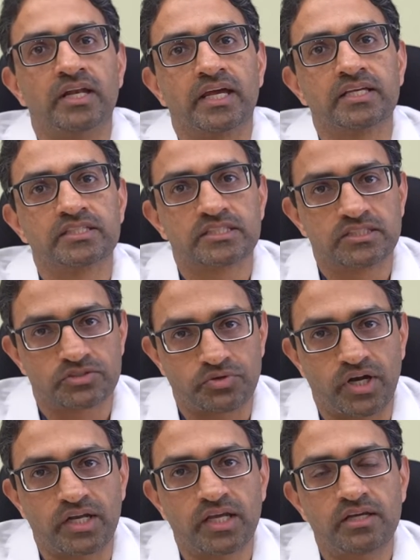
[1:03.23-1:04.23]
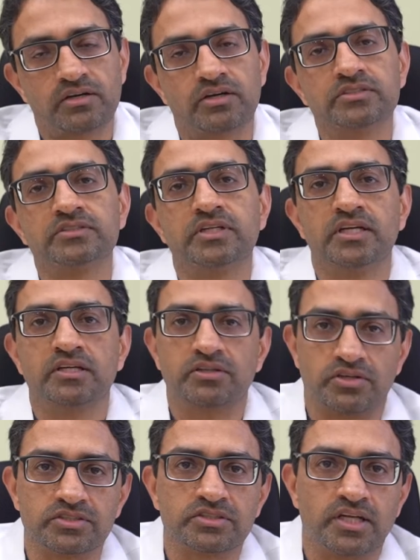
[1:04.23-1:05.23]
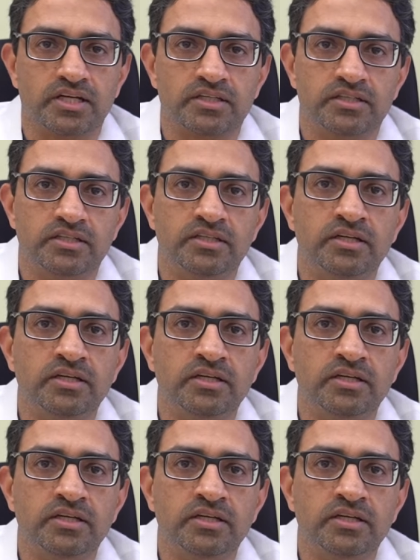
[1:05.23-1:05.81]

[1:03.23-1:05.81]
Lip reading: like squatting or sitting cross-legged.